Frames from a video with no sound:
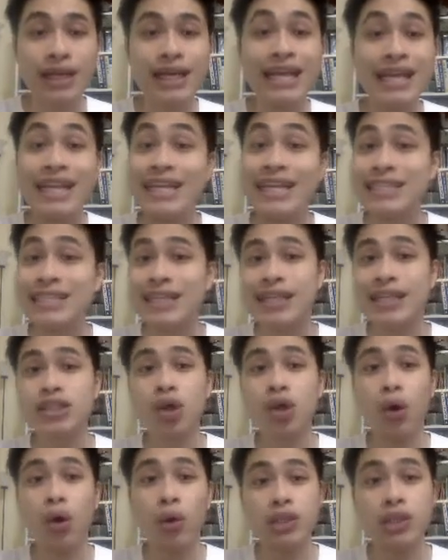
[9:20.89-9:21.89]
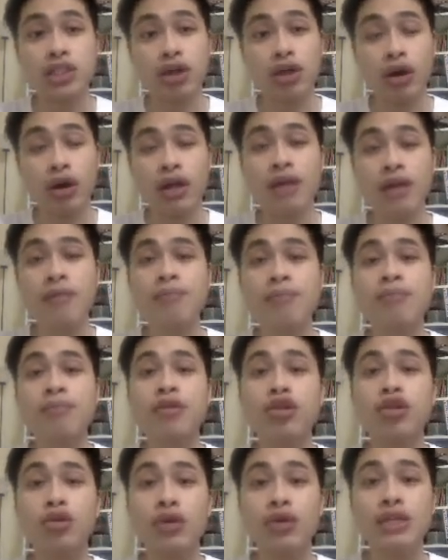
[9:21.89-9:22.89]
in this case Owens Corning,
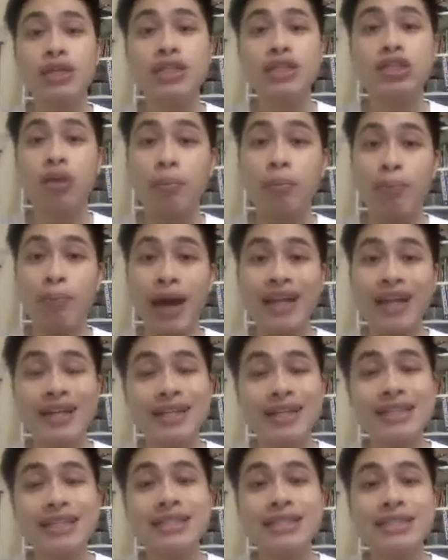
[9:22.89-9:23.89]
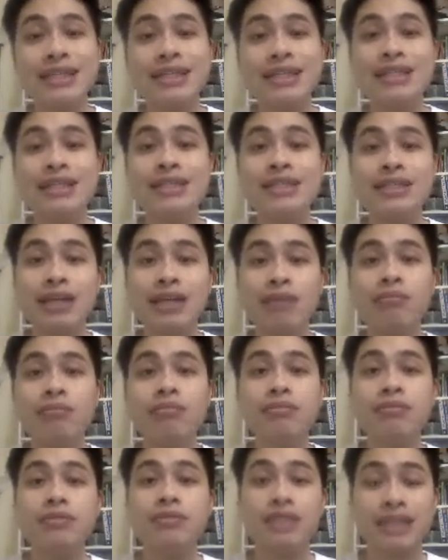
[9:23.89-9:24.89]
to its competitors in the
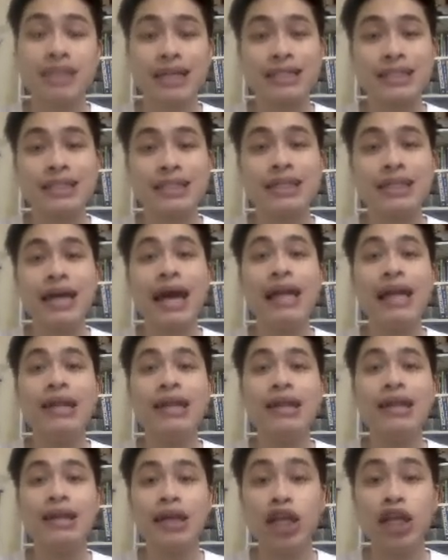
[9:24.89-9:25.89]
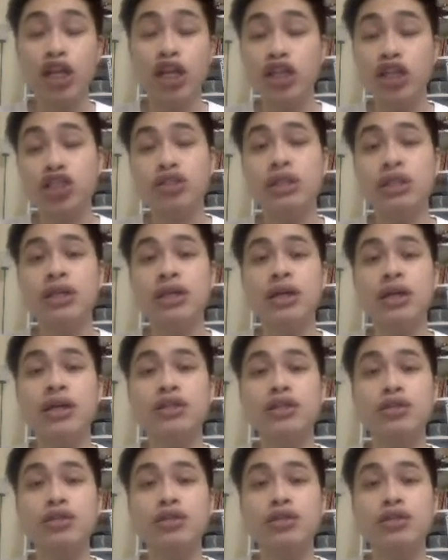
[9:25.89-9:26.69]
same sector and industry.